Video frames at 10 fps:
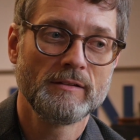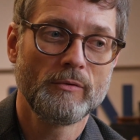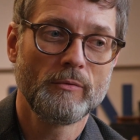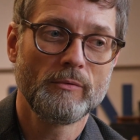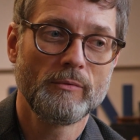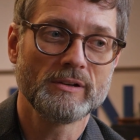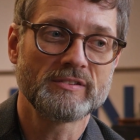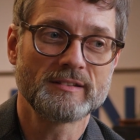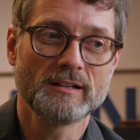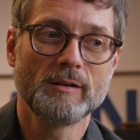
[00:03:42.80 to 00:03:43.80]
we're
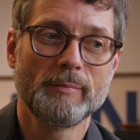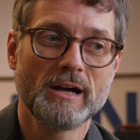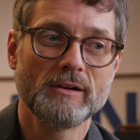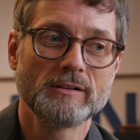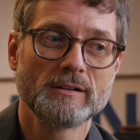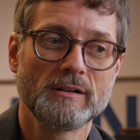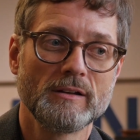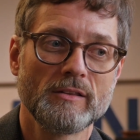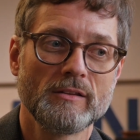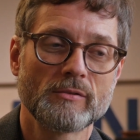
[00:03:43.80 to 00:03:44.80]
still about
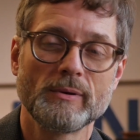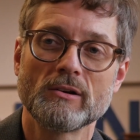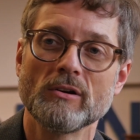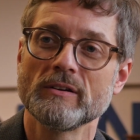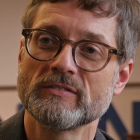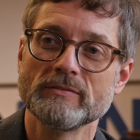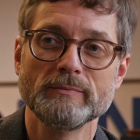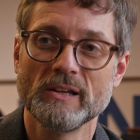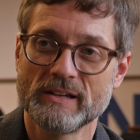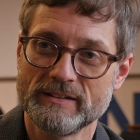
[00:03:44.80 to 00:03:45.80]

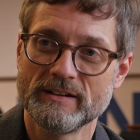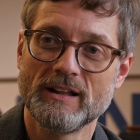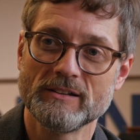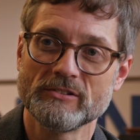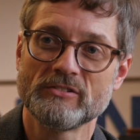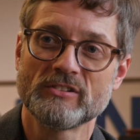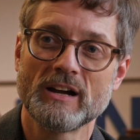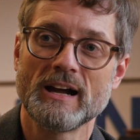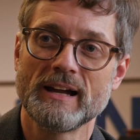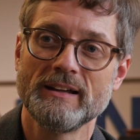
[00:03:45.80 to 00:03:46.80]
$750,000
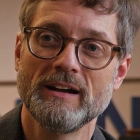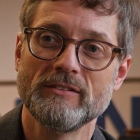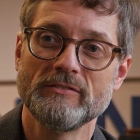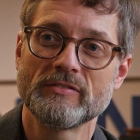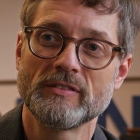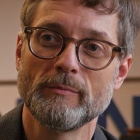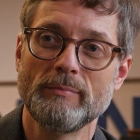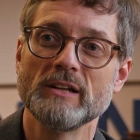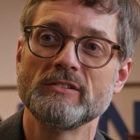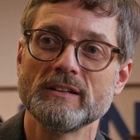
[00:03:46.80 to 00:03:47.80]
shy of the
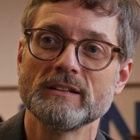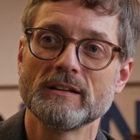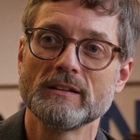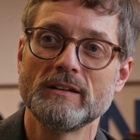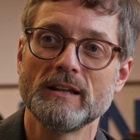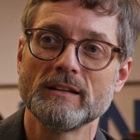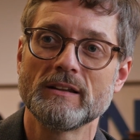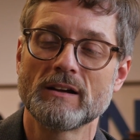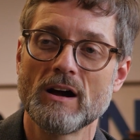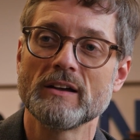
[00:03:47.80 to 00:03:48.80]
budget,
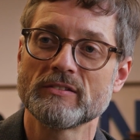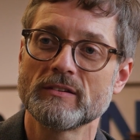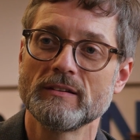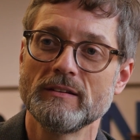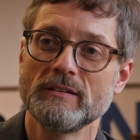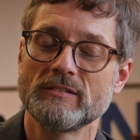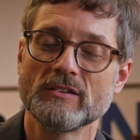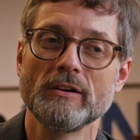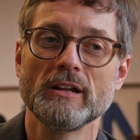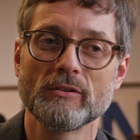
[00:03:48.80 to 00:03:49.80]
the cost.
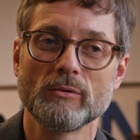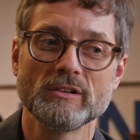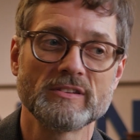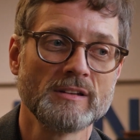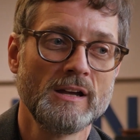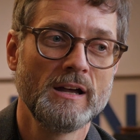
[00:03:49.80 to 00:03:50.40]
So in other words,